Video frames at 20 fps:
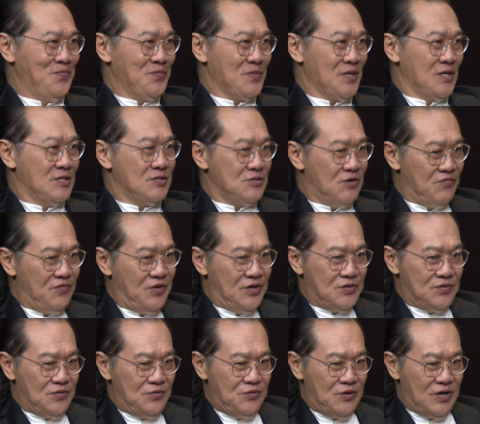Soft edge.
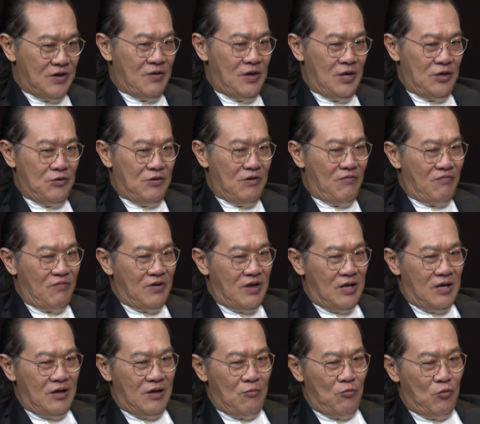So you have
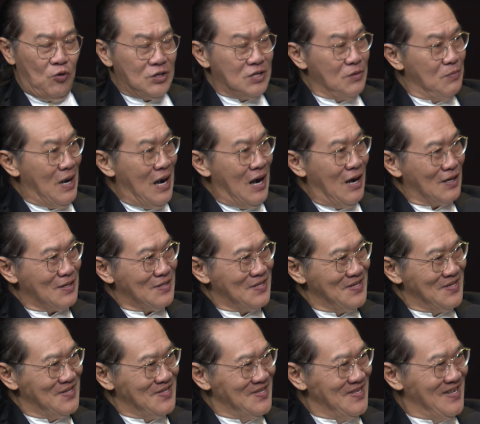water
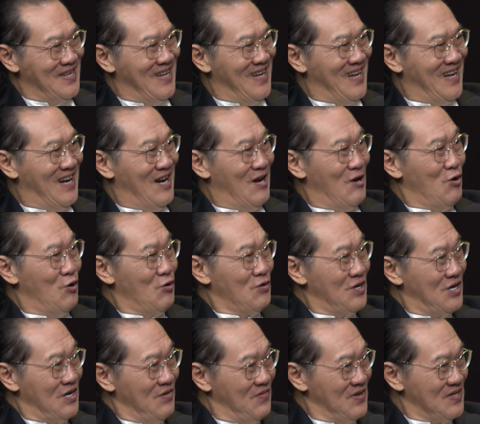parks along the
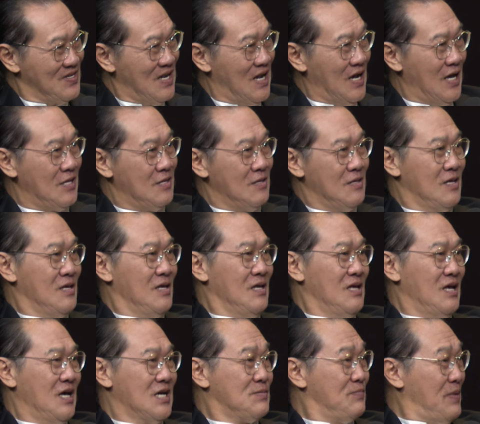riverside,
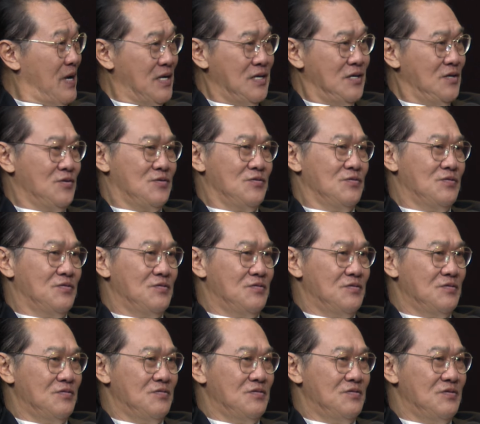expand
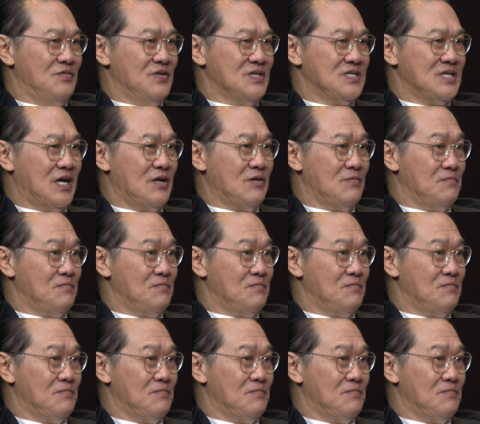into riverside.